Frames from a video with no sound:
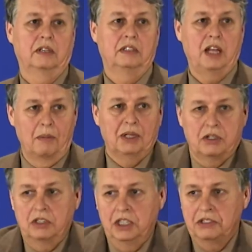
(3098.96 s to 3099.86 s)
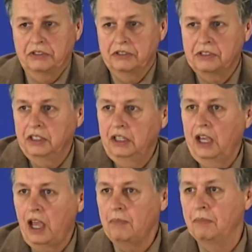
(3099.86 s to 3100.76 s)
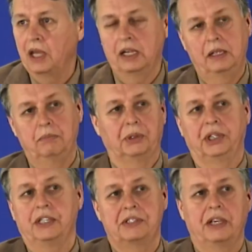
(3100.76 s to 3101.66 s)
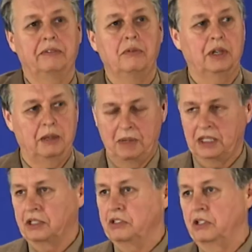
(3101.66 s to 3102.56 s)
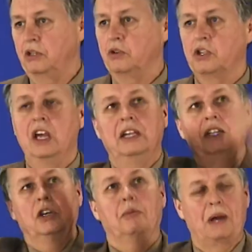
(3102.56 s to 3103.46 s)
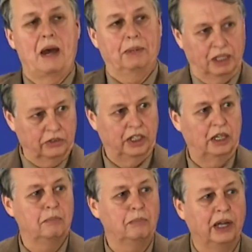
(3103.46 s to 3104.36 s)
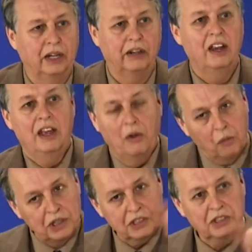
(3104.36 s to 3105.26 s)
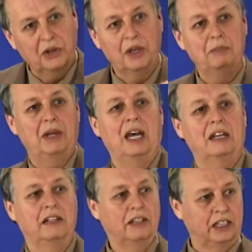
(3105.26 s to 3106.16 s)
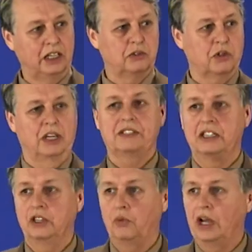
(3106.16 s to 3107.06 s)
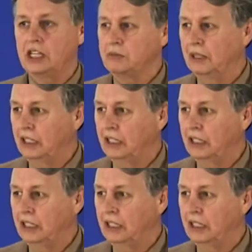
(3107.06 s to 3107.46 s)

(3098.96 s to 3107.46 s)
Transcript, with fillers: Nebuchadnezzar is the ape man. He bullies everyone. He makes this huge Neo-Babylonian empire, which is going bad, and then he draws in the wise men.